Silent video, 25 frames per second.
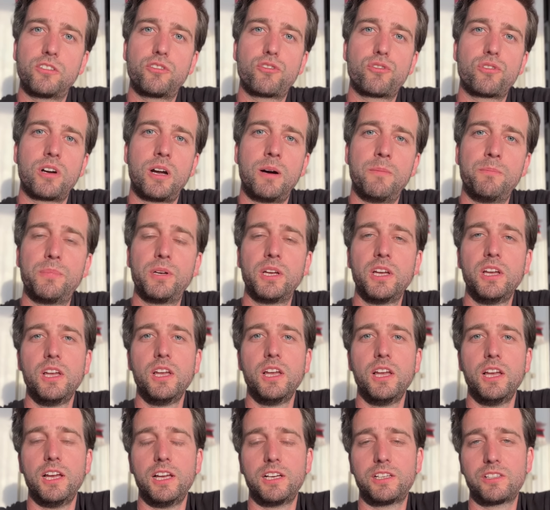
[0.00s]
Trump.
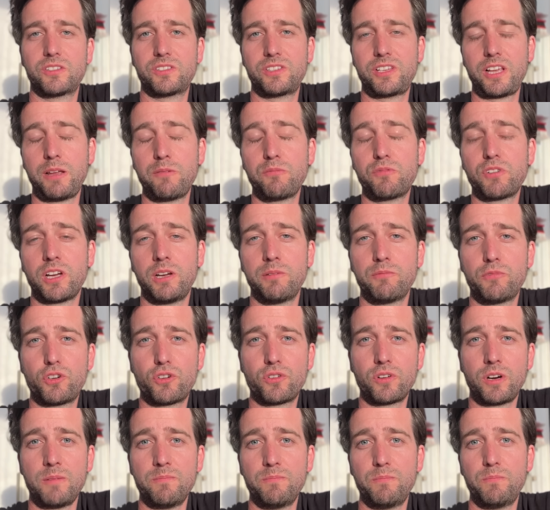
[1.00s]
At the same time,
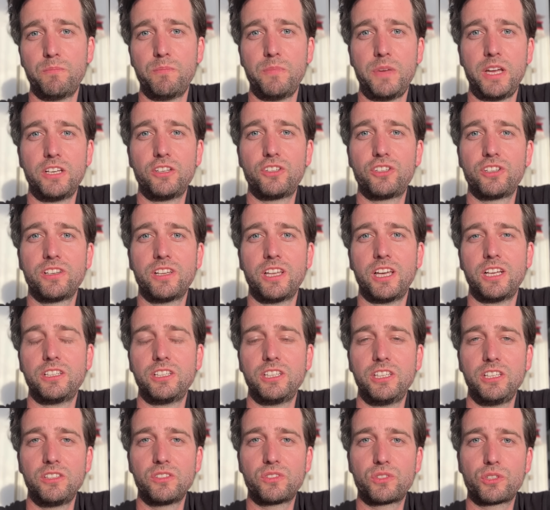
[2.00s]
Trump mentioned that
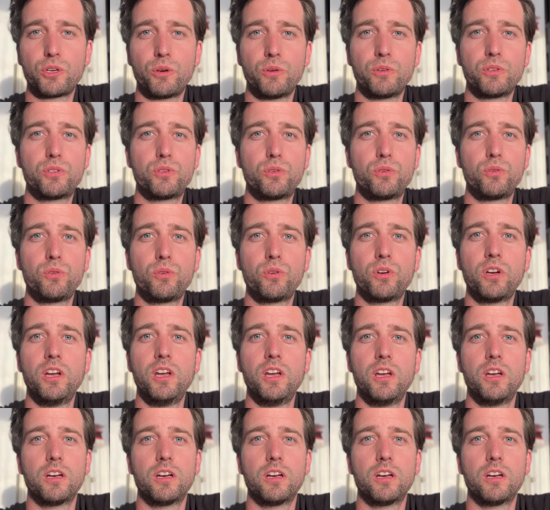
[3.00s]
he is going to